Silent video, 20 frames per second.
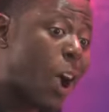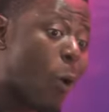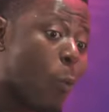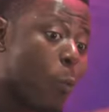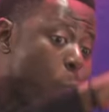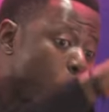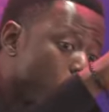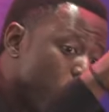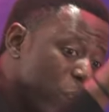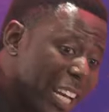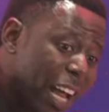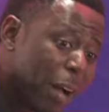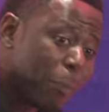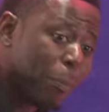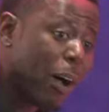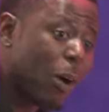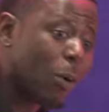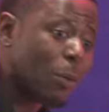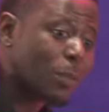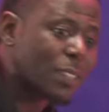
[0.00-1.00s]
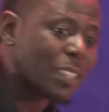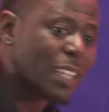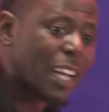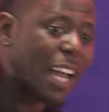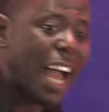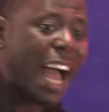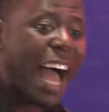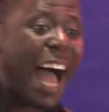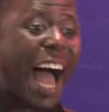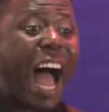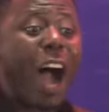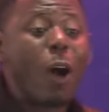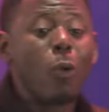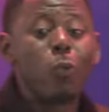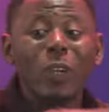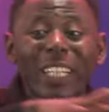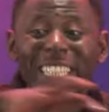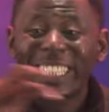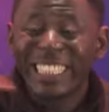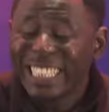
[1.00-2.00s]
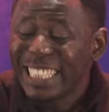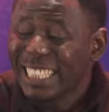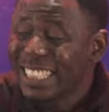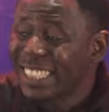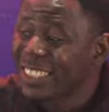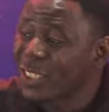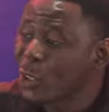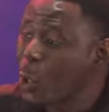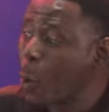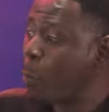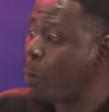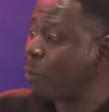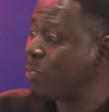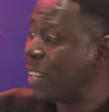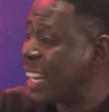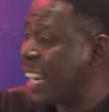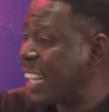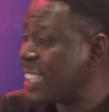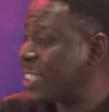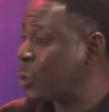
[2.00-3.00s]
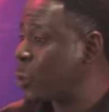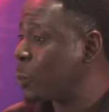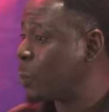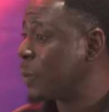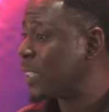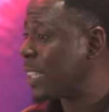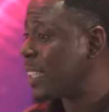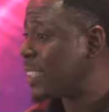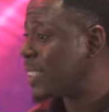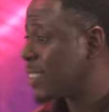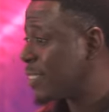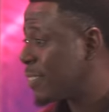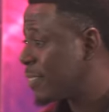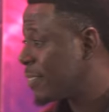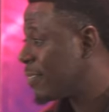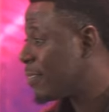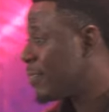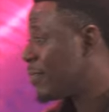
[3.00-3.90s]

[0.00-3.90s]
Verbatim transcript: they are worried about are within the scope of that 92%.